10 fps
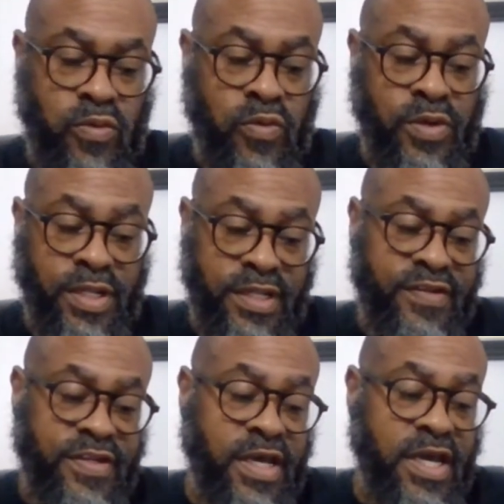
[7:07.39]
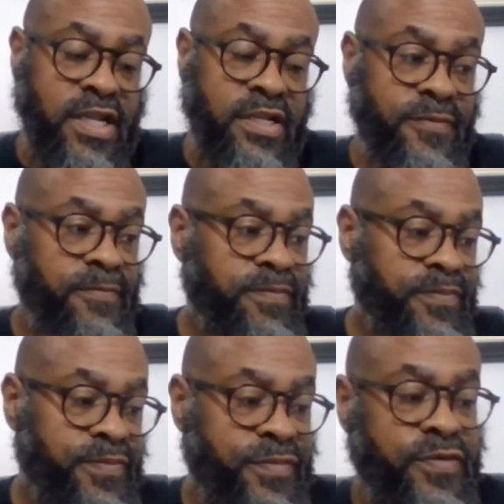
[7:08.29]
his side
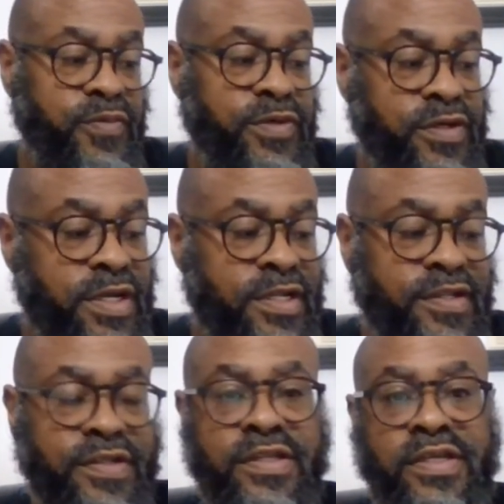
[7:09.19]
to whereas